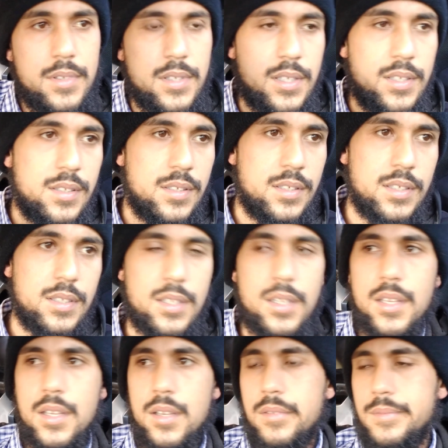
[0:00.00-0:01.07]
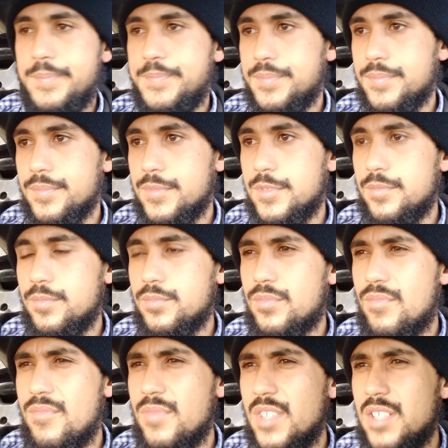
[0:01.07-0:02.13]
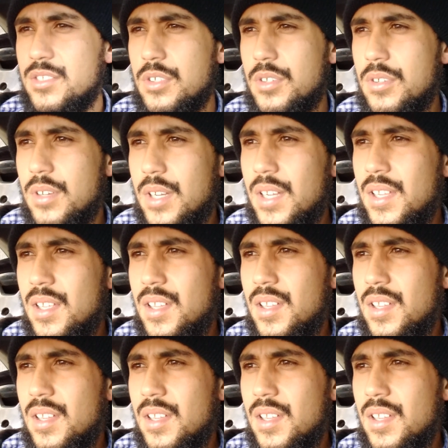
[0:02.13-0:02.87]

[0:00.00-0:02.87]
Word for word: in the um, door.